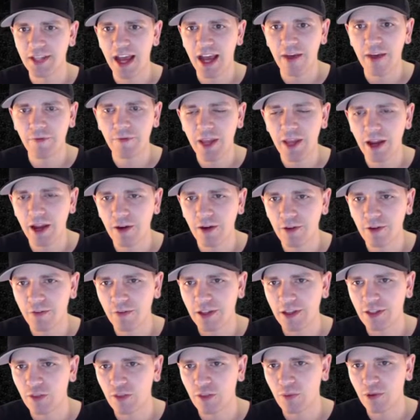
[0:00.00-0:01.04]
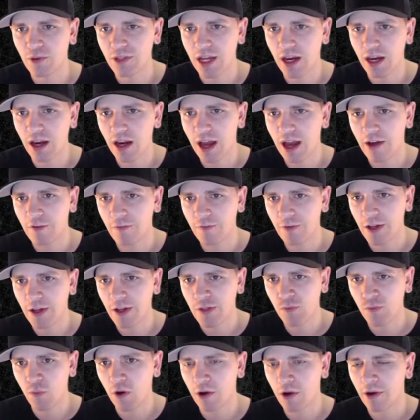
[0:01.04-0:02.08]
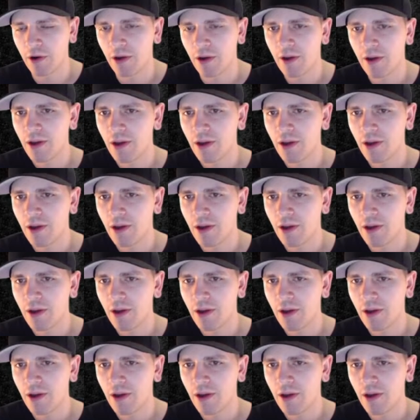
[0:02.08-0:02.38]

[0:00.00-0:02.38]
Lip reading: Half of the air defenses were taken out in phase 1.